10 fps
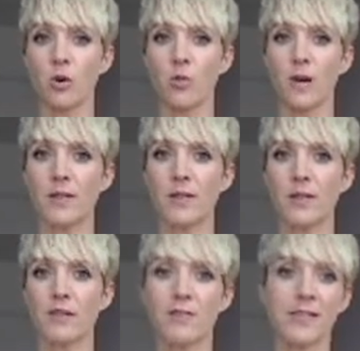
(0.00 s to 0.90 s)
whether
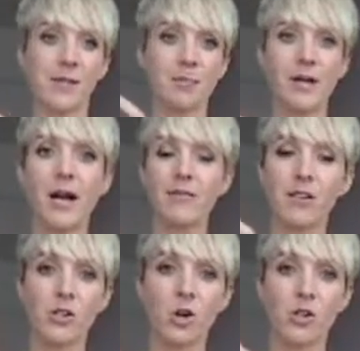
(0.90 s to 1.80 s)
if that's a private
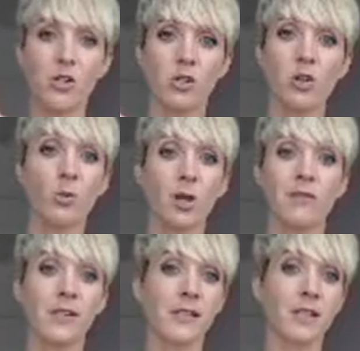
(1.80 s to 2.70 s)
doctor, you will
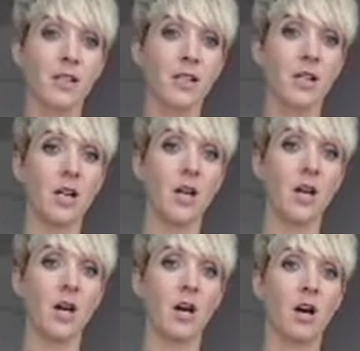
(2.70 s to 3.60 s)
obviously
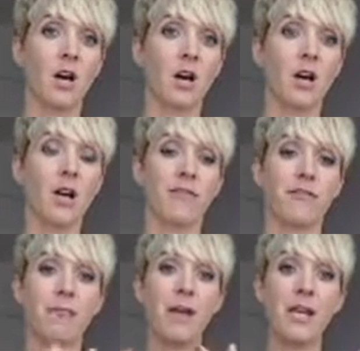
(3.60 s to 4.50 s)
have
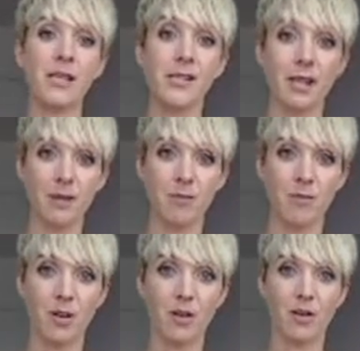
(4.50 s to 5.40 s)
paid him
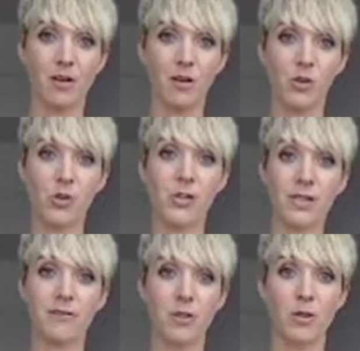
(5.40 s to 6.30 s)
to
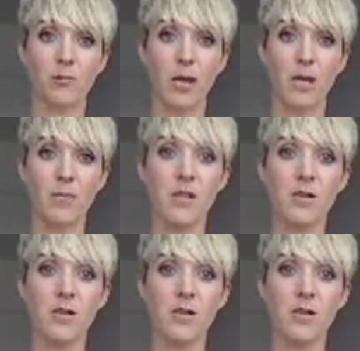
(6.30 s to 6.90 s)
deliver your baby.